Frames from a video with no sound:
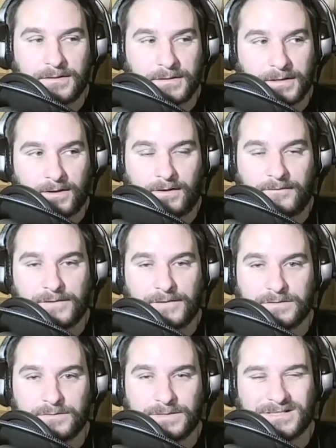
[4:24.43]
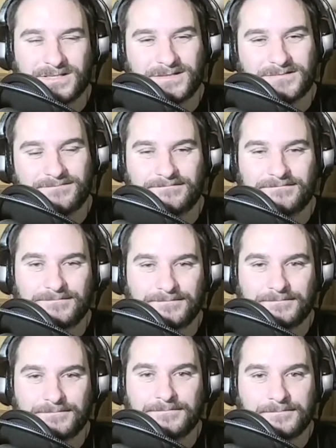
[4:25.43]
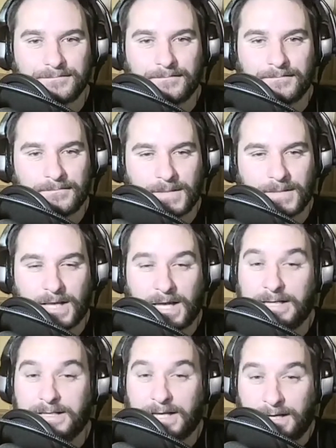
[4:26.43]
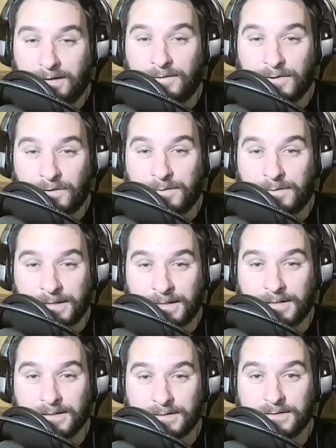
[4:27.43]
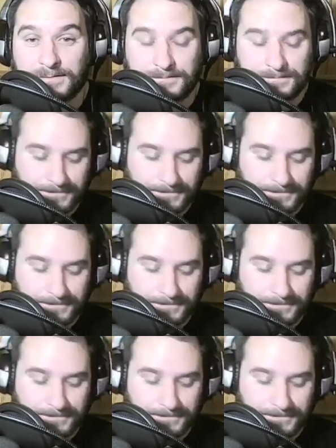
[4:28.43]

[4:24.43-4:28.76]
The offense was kind of how it normally is.